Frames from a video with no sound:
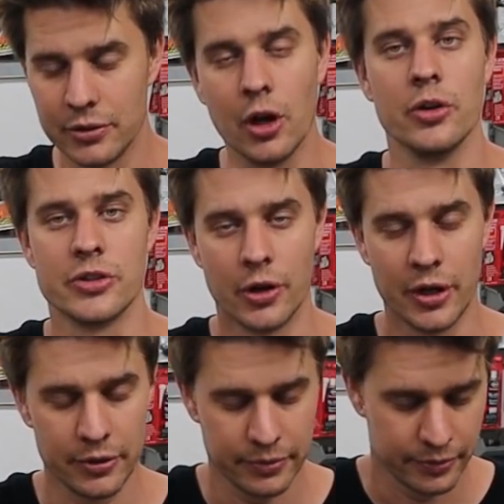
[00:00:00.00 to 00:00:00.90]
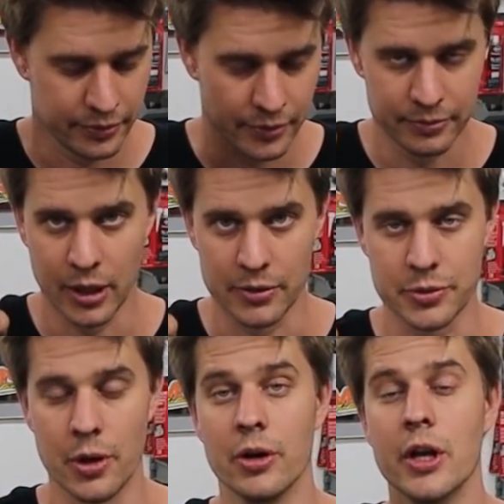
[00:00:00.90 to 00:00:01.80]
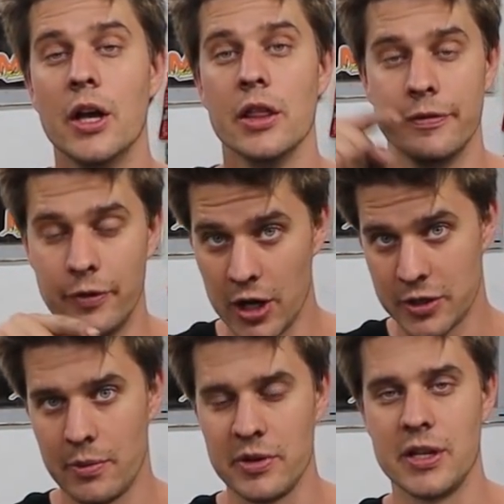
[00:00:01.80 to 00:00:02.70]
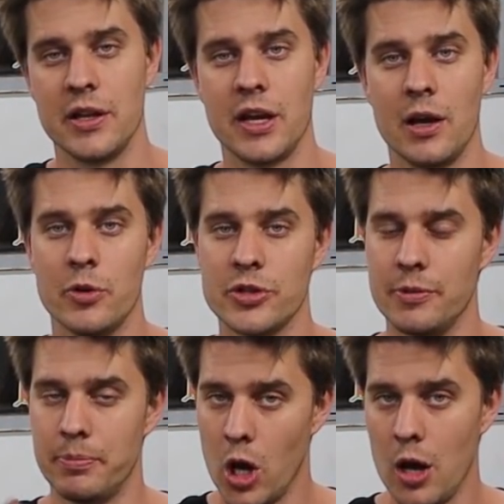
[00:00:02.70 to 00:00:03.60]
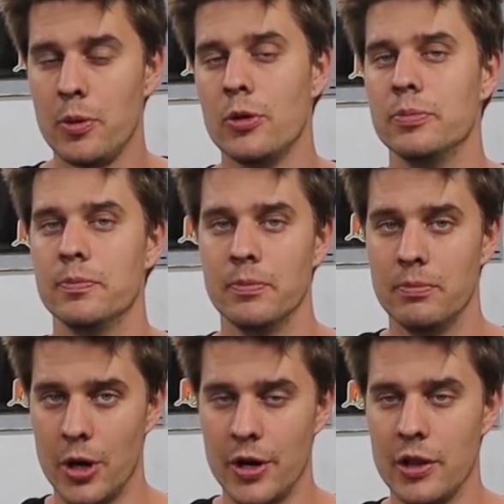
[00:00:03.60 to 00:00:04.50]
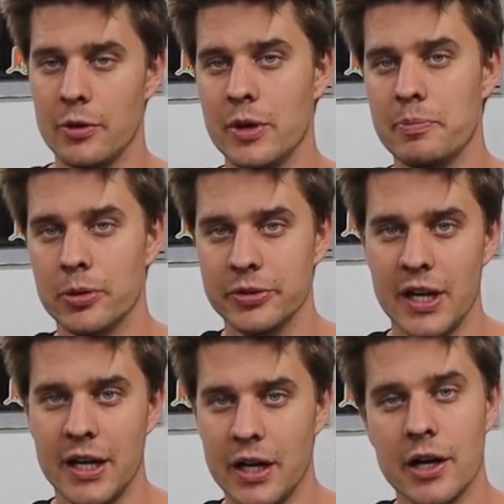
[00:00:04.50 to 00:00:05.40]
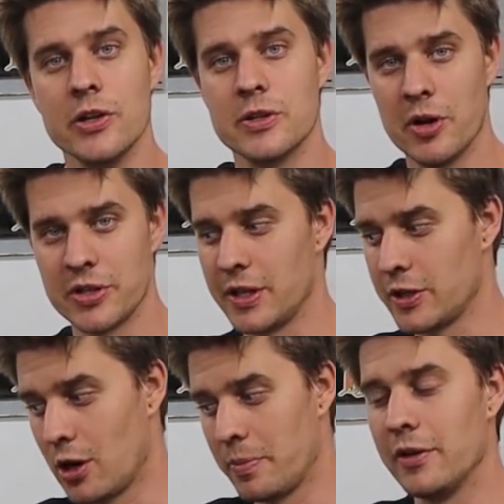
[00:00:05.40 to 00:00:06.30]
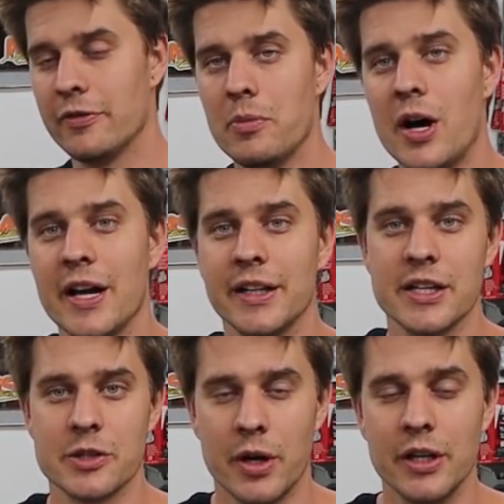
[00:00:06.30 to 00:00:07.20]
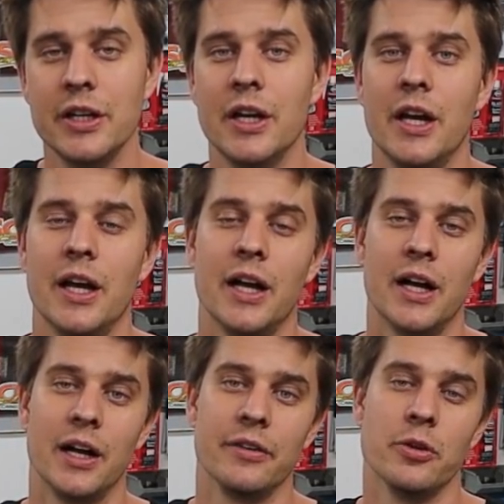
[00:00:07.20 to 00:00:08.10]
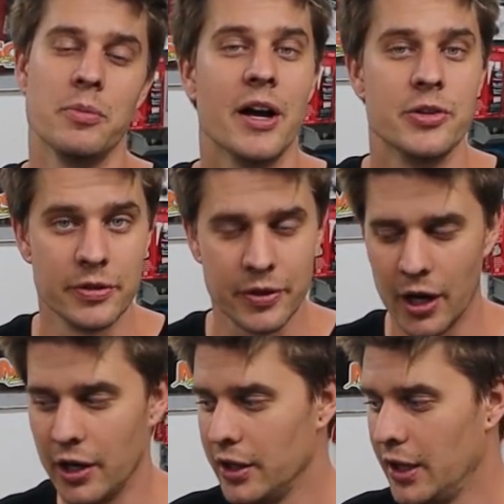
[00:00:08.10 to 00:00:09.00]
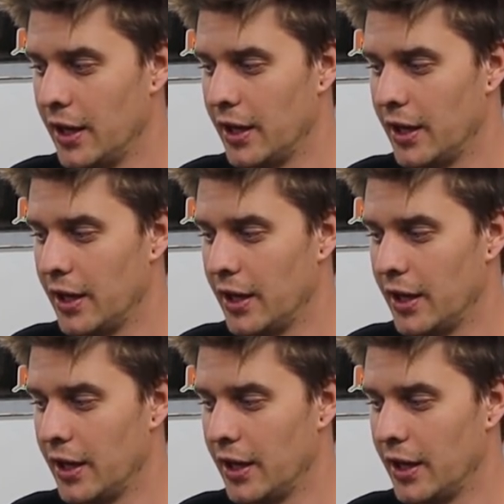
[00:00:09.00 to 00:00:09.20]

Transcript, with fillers: no, sorry, I was wrong. The first one we sent down was the purple motor that we pulled down, and I used most of that top end for my L S one, uh, for my drift car.